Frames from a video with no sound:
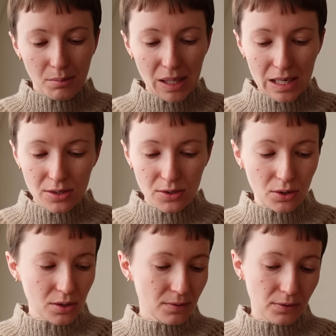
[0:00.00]
many
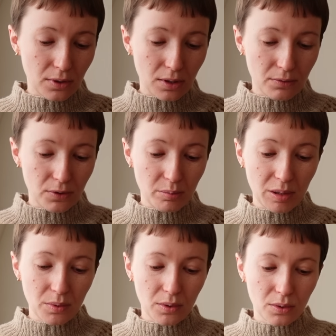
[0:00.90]
socks for
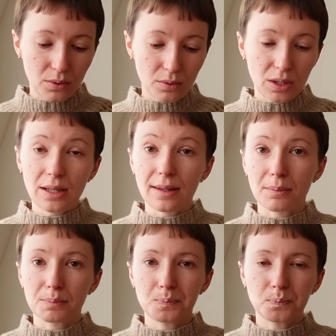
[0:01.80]
people who need
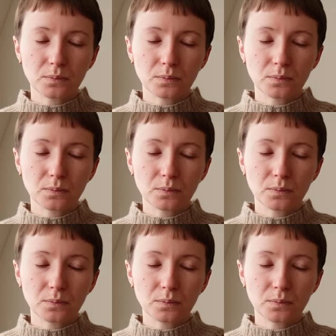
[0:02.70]
them.